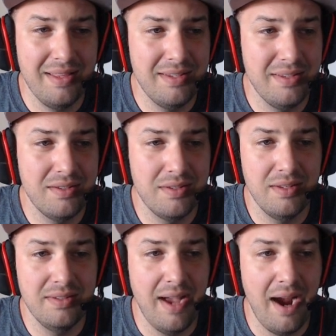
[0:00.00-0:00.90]
this
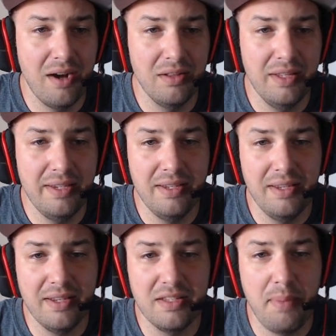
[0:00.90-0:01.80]
is
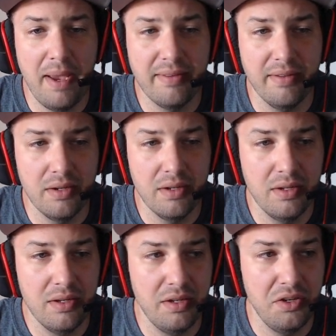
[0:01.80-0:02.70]
entirely expected.
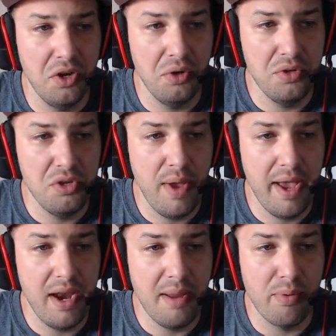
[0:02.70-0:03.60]
You know, you
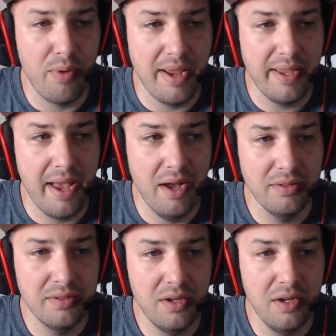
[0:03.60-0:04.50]
had a
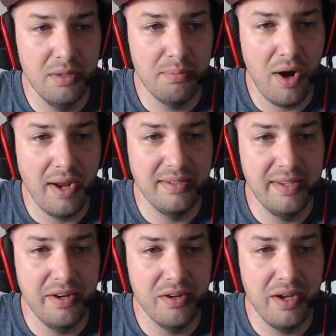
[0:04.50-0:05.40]
breakout on the price
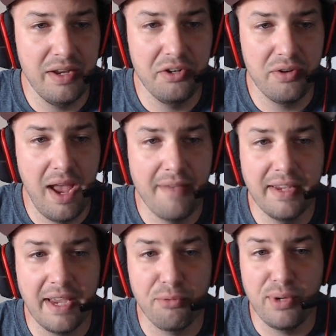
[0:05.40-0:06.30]
here and you're
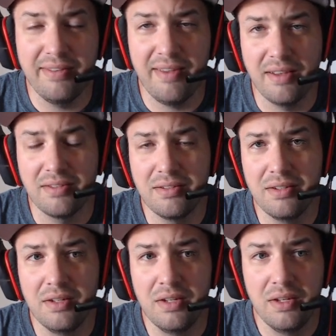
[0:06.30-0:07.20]
having a retest.
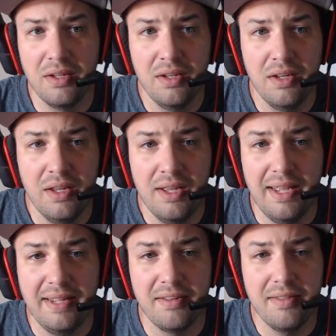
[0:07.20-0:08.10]

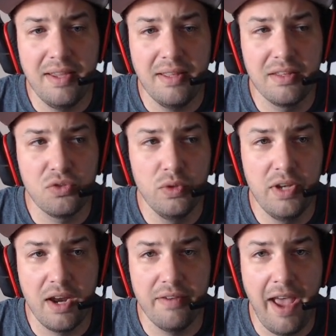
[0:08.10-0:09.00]
And to think this
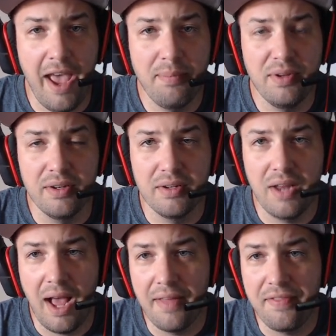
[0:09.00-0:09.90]
would not have happened,
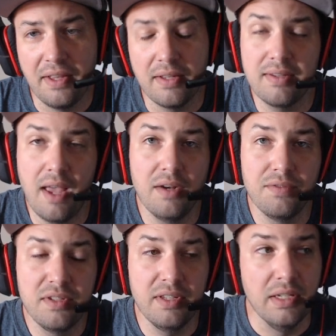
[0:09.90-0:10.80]
I think is kind
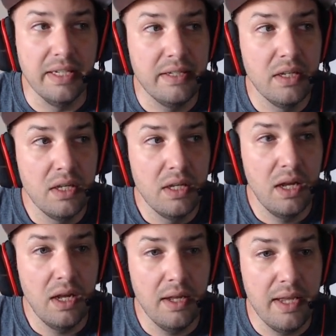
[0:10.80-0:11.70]
of silly.
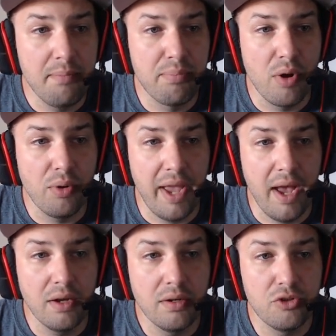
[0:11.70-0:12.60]
It broke
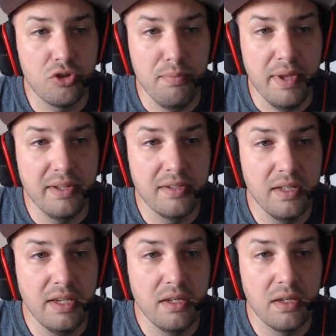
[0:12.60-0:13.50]
out
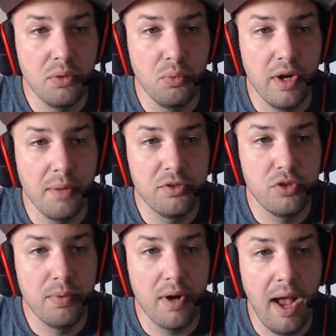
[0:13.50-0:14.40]
tremendously and went up
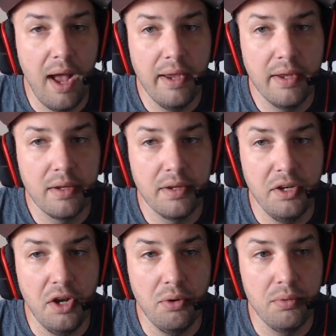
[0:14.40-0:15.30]
super high,
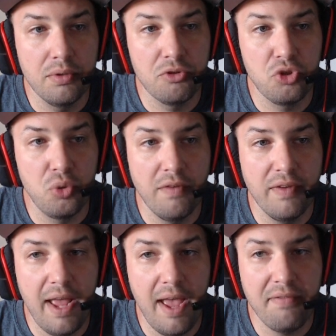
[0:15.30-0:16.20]
you know,
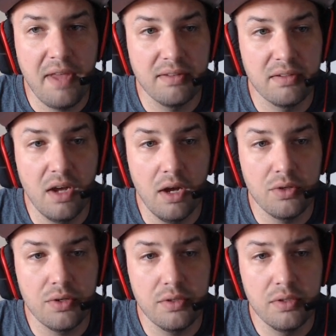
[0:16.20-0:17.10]

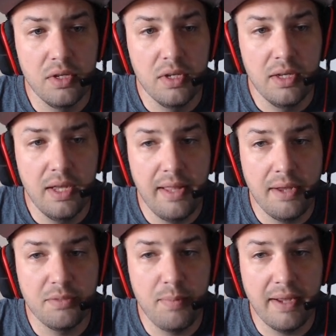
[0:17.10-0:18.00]
$12,500, and
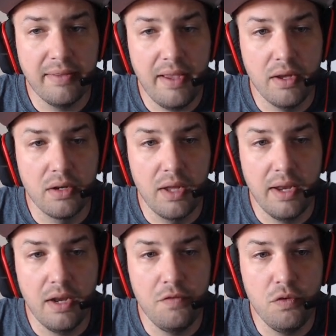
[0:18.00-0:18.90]
now it's back down.
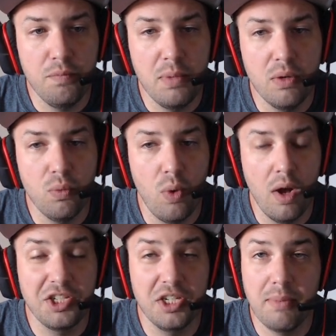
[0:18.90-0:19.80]
And if you've been
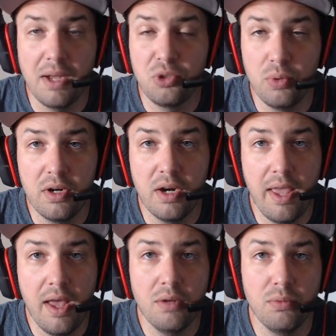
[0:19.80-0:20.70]
watching my Twitter
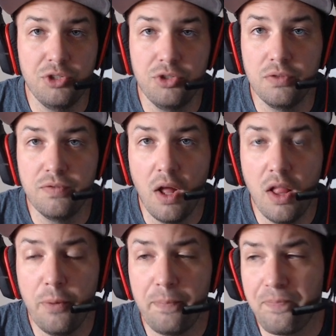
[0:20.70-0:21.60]
account, which you should
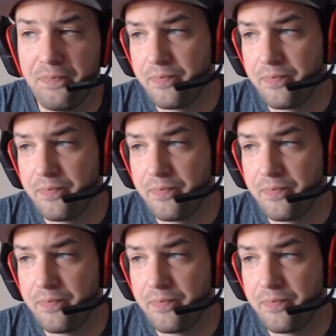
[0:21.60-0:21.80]
follow,